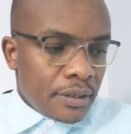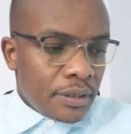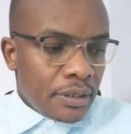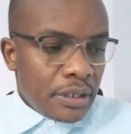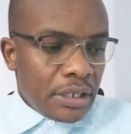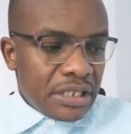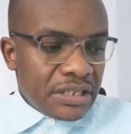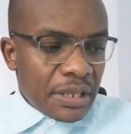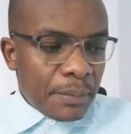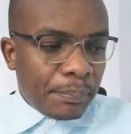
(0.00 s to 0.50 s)

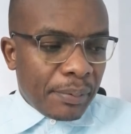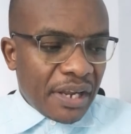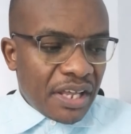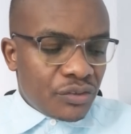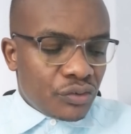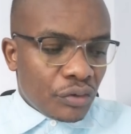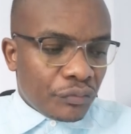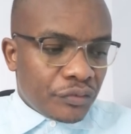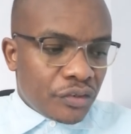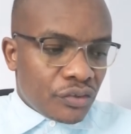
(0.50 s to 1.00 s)
in the
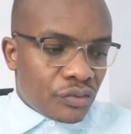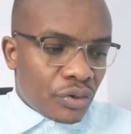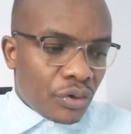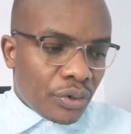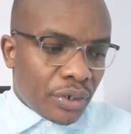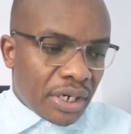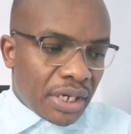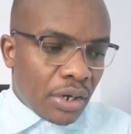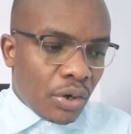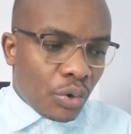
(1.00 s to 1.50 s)
place of
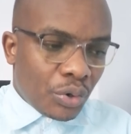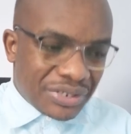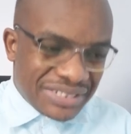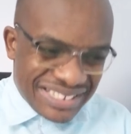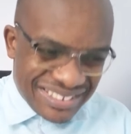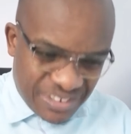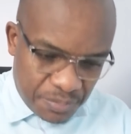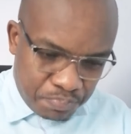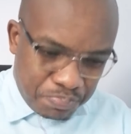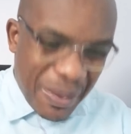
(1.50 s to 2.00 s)
dishonor or
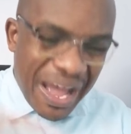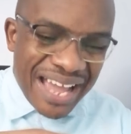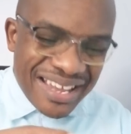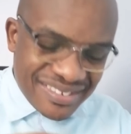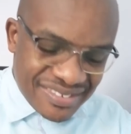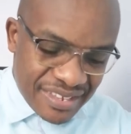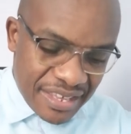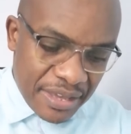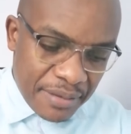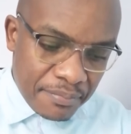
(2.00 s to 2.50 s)

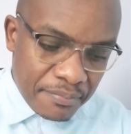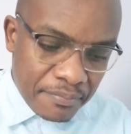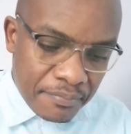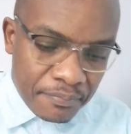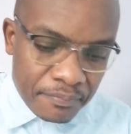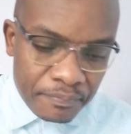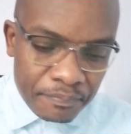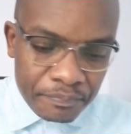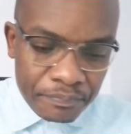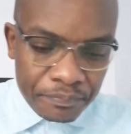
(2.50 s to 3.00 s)
despise him.
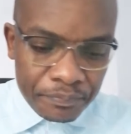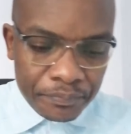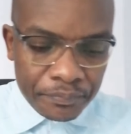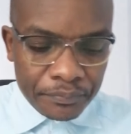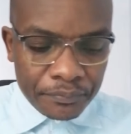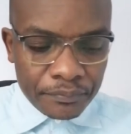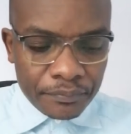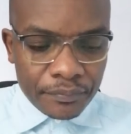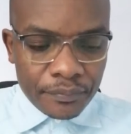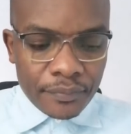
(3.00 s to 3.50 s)

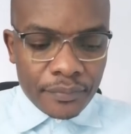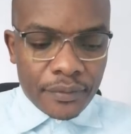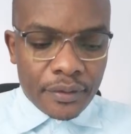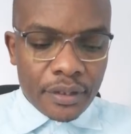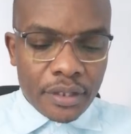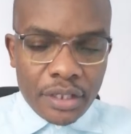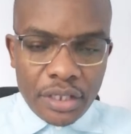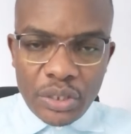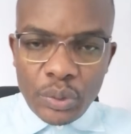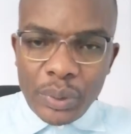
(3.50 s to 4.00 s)

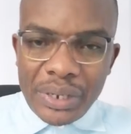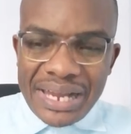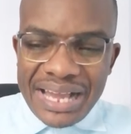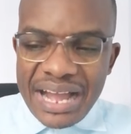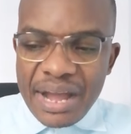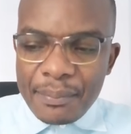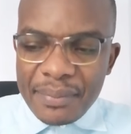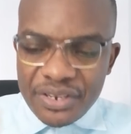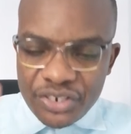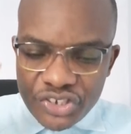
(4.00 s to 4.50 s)
He will
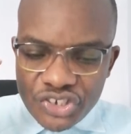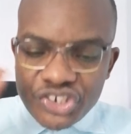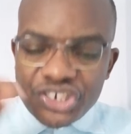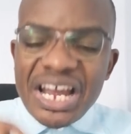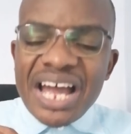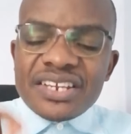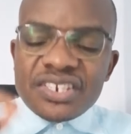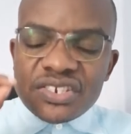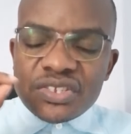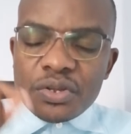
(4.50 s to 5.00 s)
come and
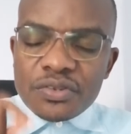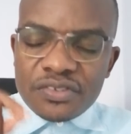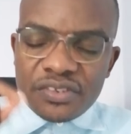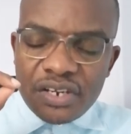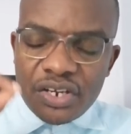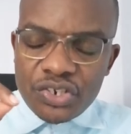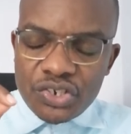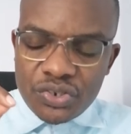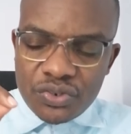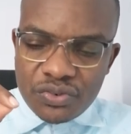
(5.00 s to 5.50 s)
judge those
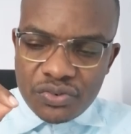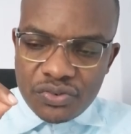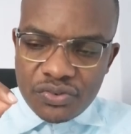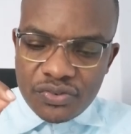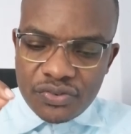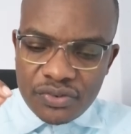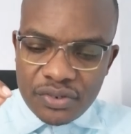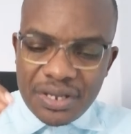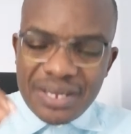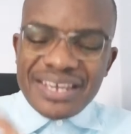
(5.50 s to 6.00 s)

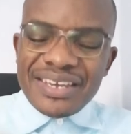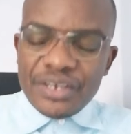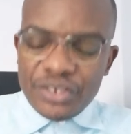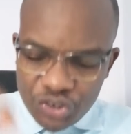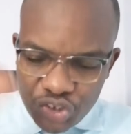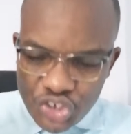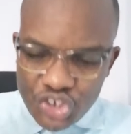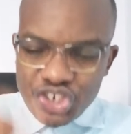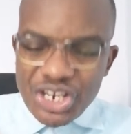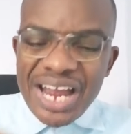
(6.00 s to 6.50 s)
nations.
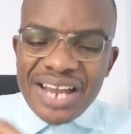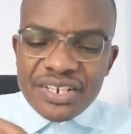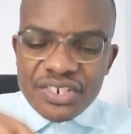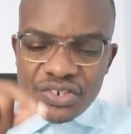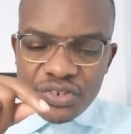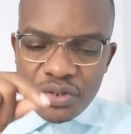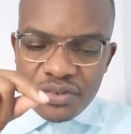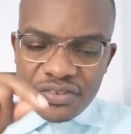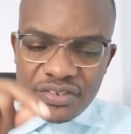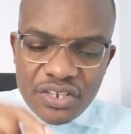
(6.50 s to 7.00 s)
Judge
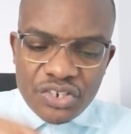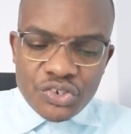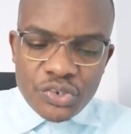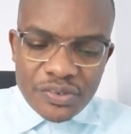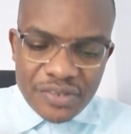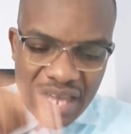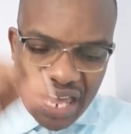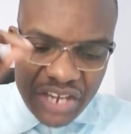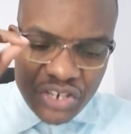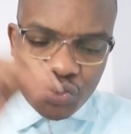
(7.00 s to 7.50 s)
those
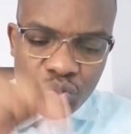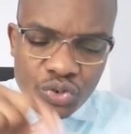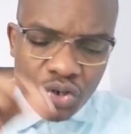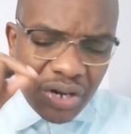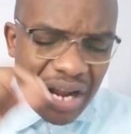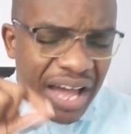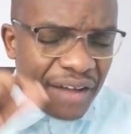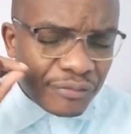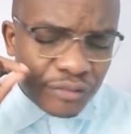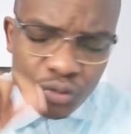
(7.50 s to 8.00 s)
nations. And you don't
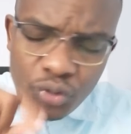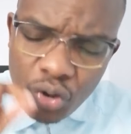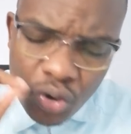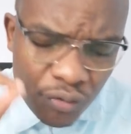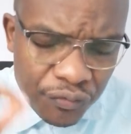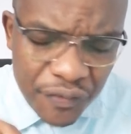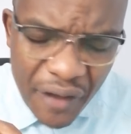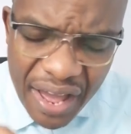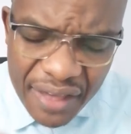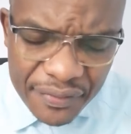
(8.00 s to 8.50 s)
have to go
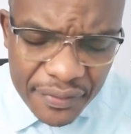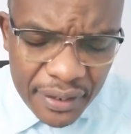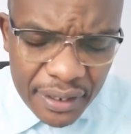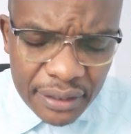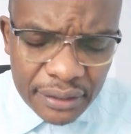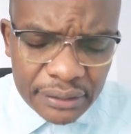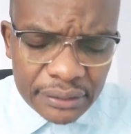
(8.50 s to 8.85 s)
further.